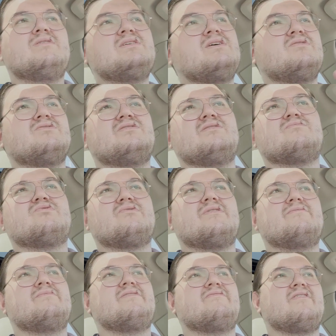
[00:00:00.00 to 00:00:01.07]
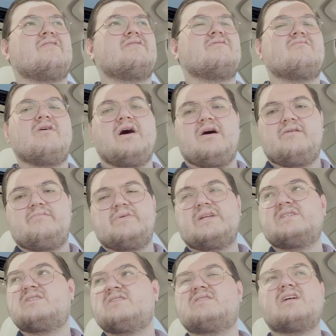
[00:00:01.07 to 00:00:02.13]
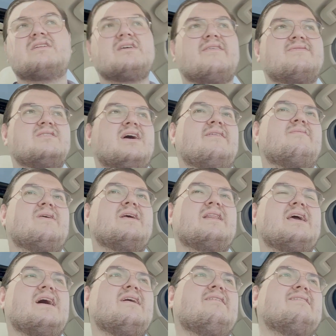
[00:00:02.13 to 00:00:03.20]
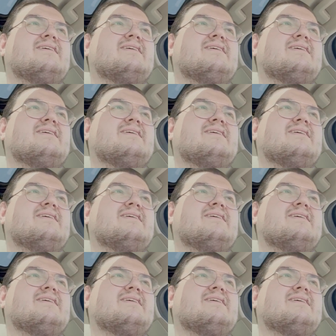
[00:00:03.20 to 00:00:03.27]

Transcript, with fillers: The dealership treated me very well, but it's just a tough time right now.